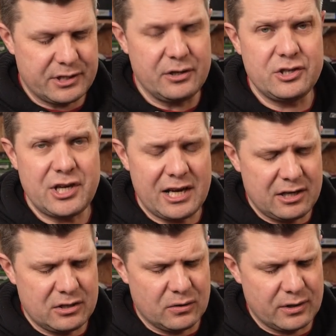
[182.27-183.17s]
So
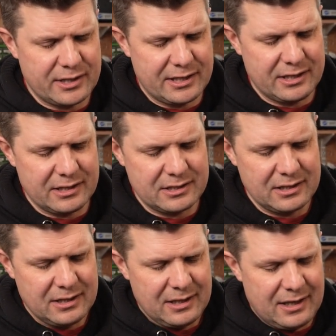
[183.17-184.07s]
check your torque
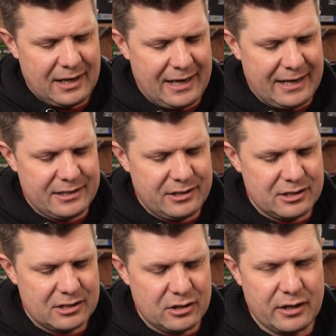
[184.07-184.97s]
settings, and
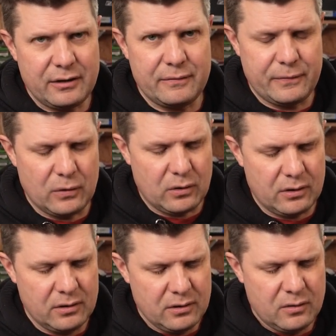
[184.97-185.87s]
you're just looking
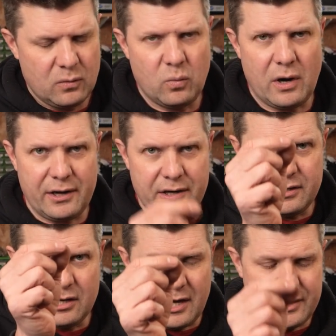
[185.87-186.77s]
for
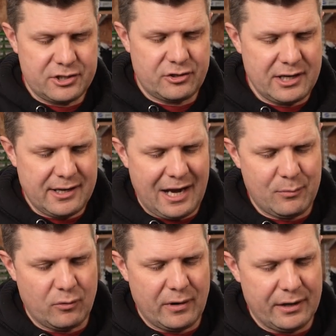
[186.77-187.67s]
one nice straight
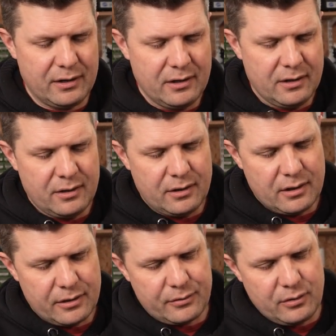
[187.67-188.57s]
cable run
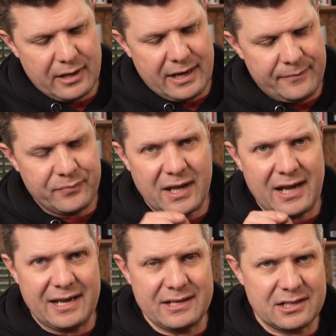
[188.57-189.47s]
through there
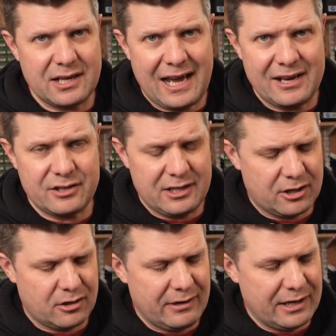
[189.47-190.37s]
and at the
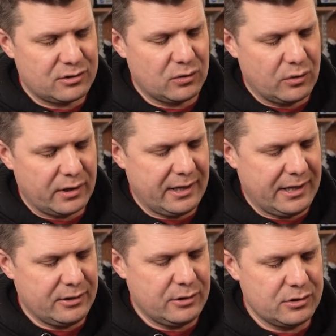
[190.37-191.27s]
correct torque,
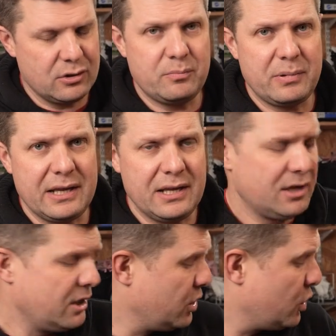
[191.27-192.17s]
and you should be
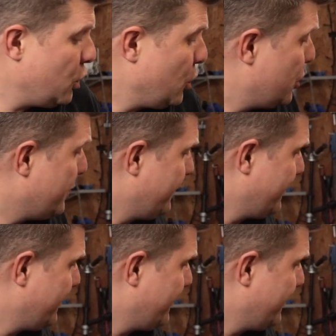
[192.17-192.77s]
good.